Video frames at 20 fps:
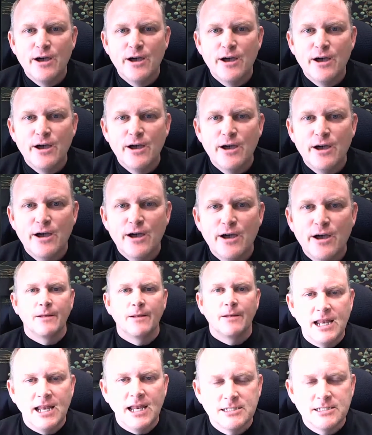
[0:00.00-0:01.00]
versus
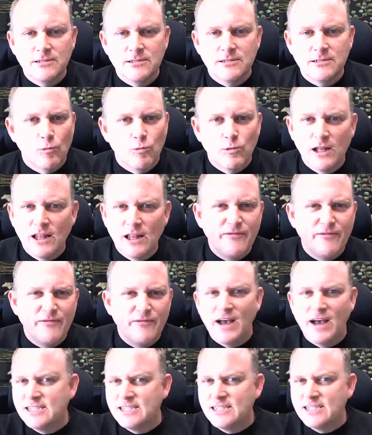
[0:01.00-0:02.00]
something that is,
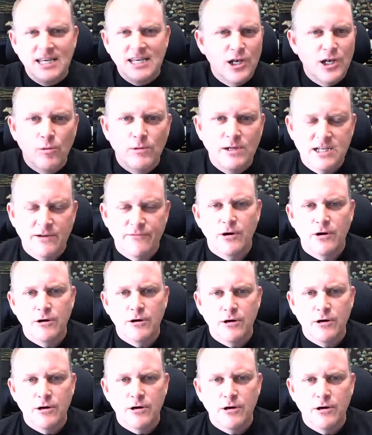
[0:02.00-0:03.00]
really fuzzy and no one's ever
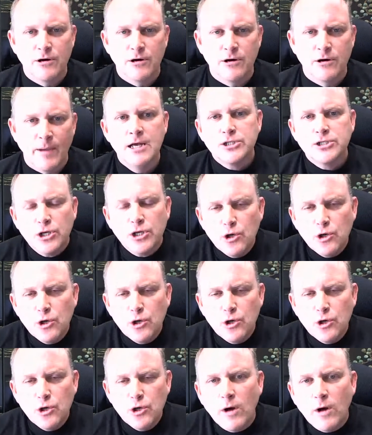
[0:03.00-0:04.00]
heard about. So you
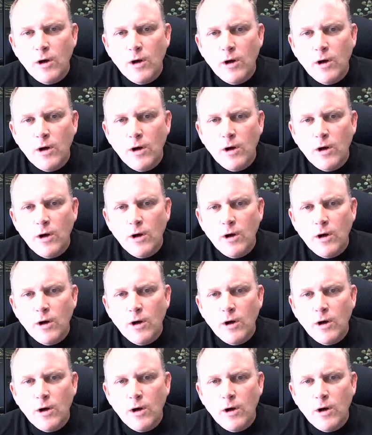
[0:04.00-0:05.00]
want to use our brand.
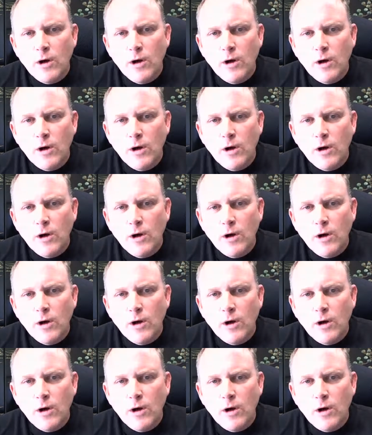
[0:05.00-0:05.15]
You want to